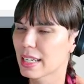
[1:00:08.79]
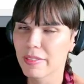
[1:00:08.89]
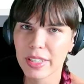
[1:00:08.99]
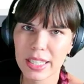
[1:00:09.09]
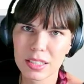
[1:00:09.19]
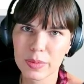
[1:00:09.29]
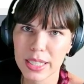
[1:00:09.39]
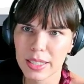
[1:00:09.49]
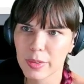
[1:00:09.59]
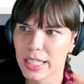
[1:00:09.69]
everything that's
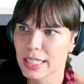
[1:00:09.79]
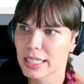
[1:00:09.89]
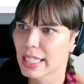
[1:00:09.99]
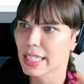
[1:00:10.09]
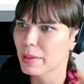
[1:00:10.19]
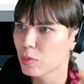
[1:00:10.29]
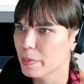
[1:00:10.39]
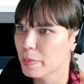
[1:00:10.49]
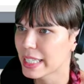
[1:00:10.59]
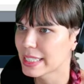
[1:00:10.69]
within setup will
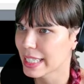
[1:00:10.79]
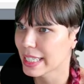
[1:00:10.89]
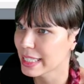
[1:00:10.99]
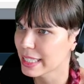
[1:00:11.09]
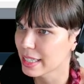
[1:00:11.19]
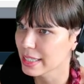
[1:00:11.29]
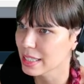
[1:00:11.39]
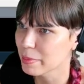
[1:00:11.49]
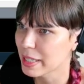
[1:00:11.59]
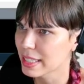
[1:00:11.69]
be indented a
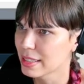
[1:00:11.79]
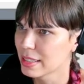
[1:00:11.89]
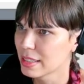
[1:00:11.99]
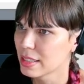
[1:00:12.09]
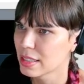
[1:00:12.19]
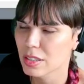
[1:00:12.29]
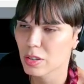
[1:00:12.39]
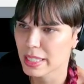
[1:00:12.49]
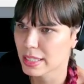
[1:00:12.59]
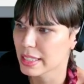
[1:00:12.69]
little bit, so it
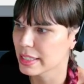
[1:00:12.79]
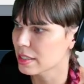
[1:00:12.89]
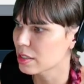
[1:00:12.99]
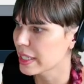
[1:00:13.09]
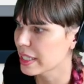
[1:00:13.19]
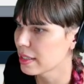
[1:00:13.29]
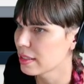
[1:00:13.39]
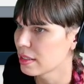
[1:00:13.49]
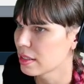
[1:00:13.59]
makes it easier to read.